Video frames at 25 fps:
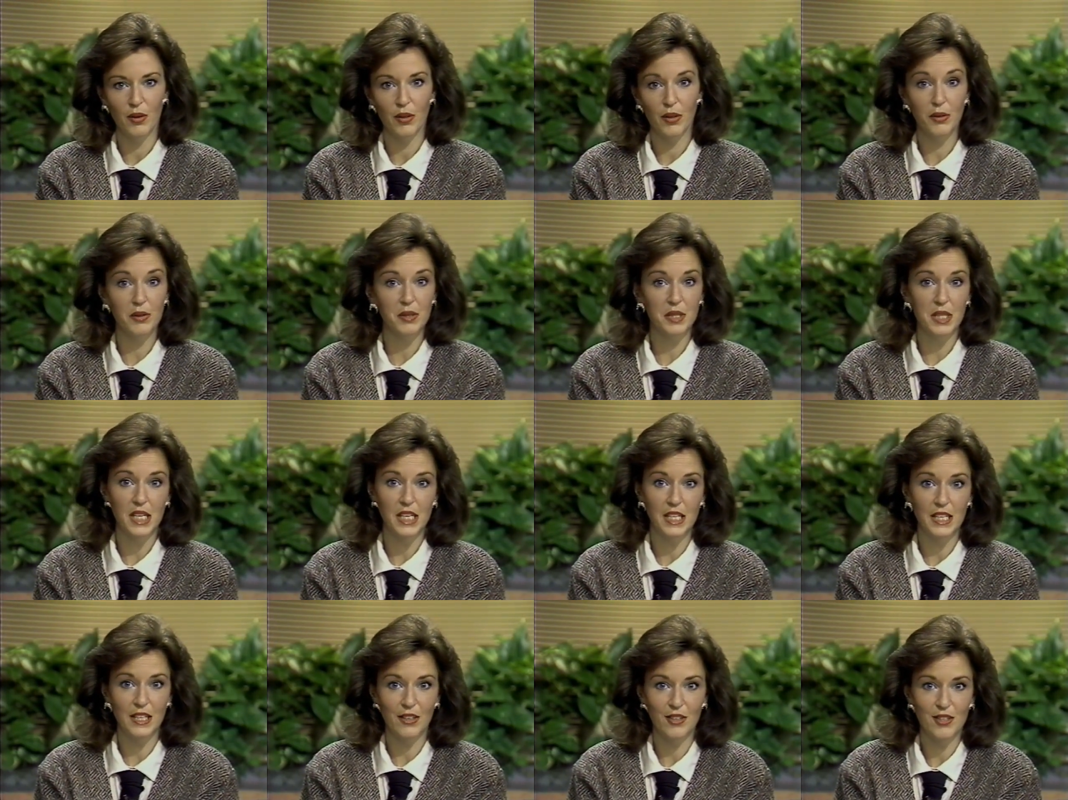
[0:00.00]
Well,
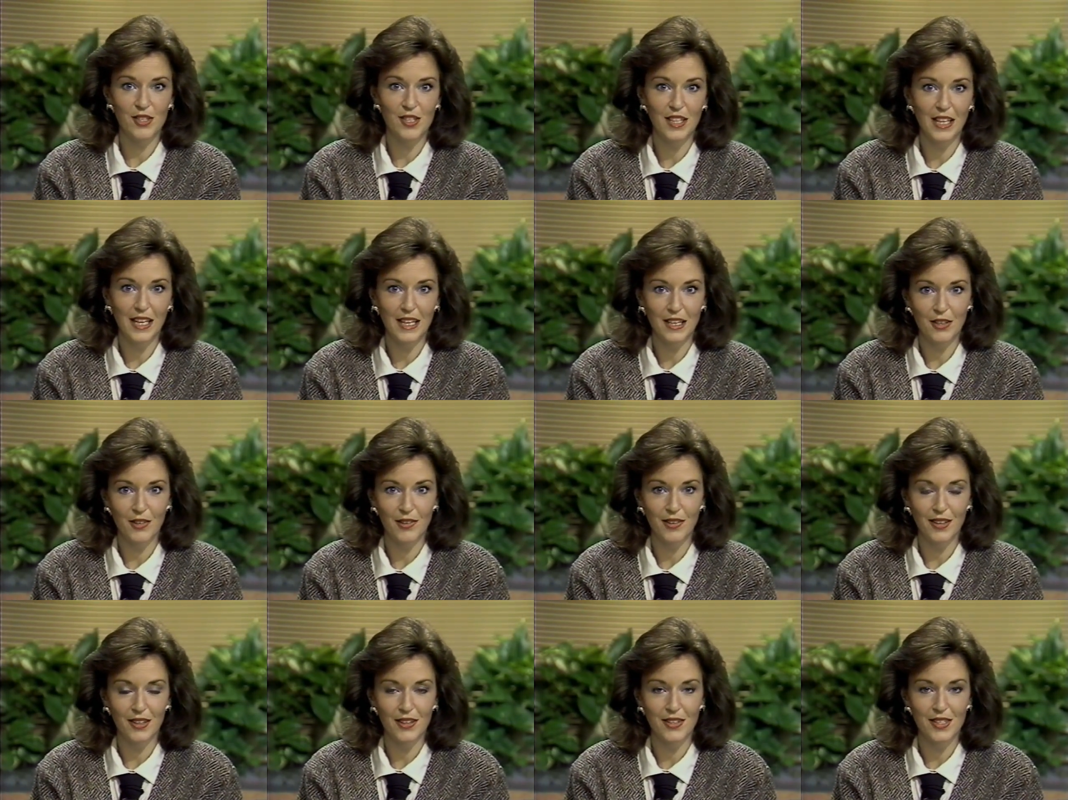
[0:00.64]
13 years
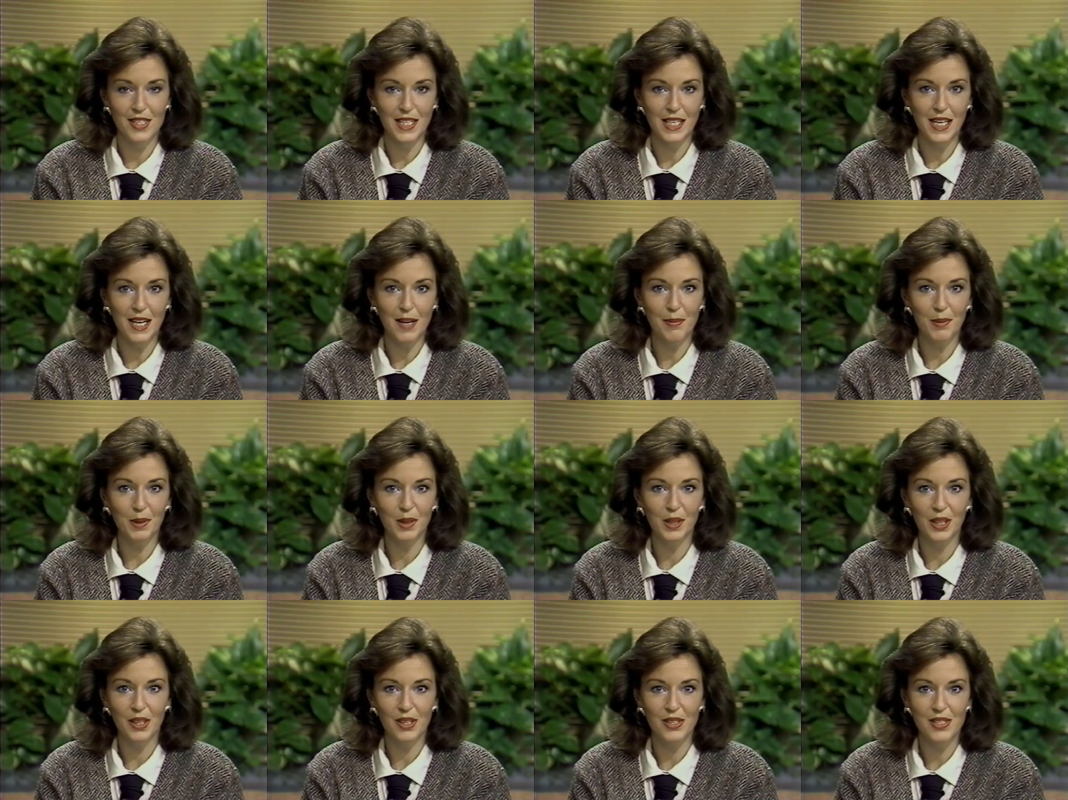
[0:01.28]
later, there is a
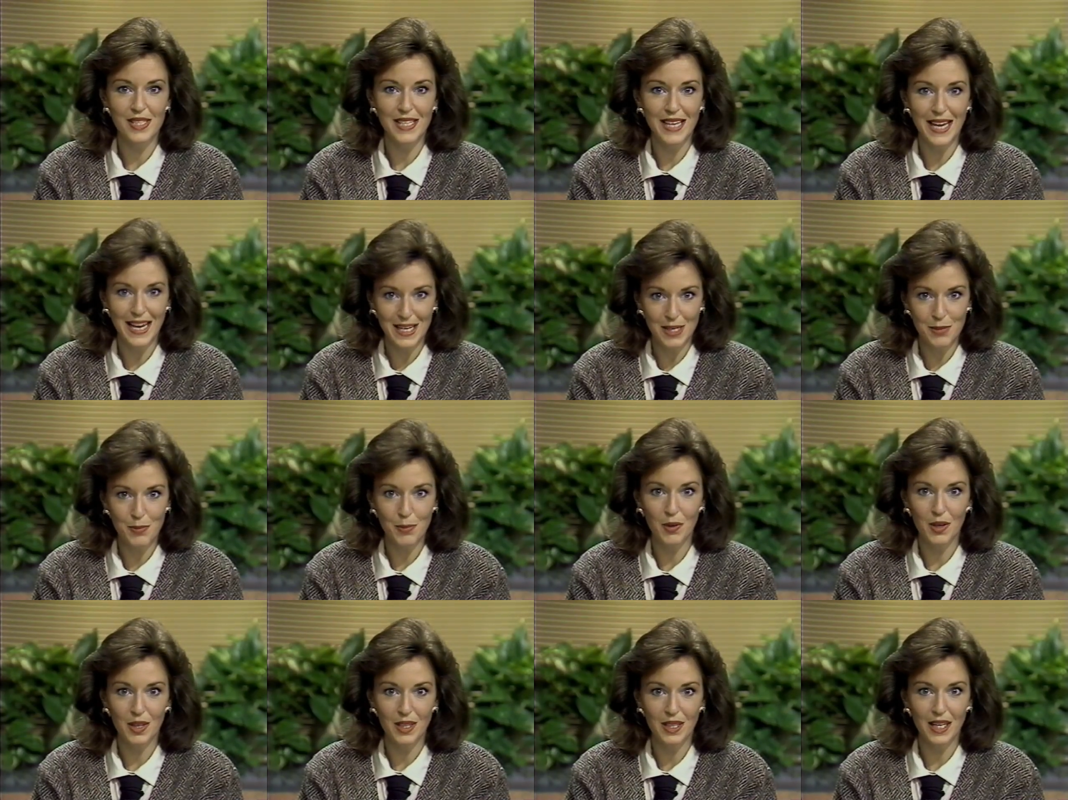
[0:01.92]
couple near
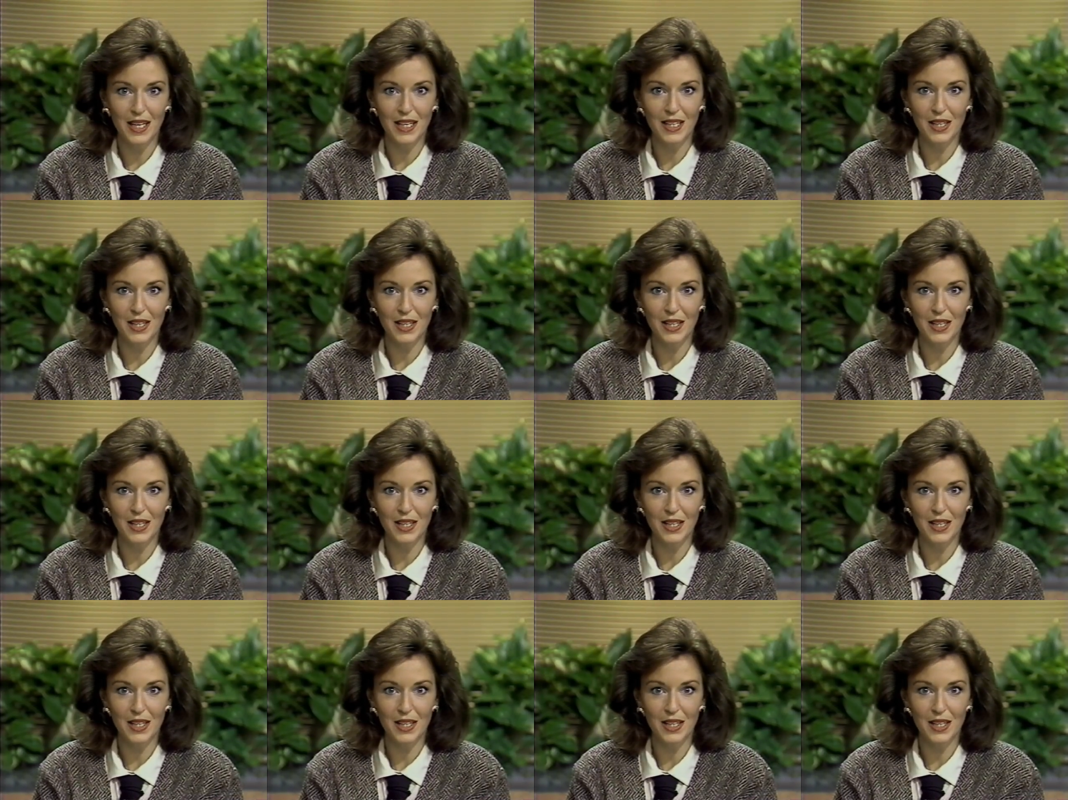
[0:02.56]
Sandpoint,